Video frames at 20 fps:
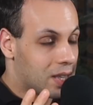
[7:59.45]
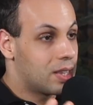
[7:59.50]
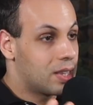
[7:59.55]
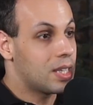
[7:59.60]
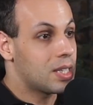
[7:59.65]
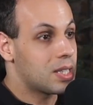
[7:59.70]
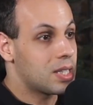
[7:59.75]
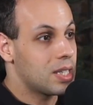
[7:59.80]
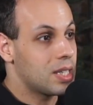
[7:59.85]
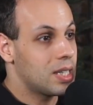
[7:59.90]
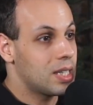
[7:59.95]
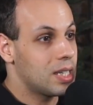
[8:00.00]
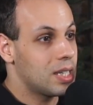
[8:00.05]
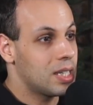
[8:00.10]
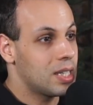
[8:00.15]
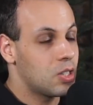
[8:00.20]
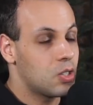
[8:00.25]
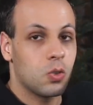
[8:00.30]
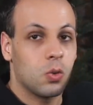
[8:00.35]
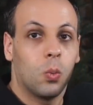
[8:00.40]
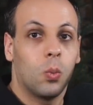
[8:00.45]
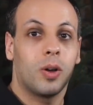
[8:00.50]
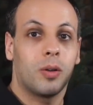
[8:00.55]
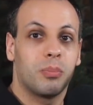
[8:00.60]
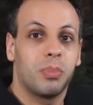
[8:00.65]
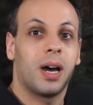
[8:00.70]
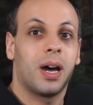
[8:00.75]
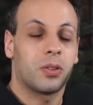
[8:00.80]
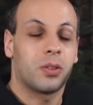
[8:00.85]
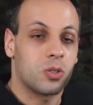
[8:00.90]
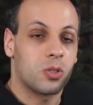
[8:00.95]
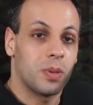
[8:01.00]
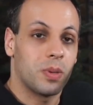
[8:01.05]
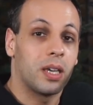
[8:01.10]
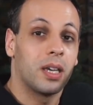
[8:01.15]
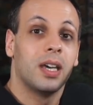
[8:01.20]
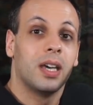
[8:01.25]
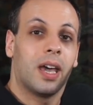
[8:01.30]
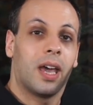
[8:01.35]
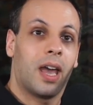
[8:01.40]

This is what bothers me.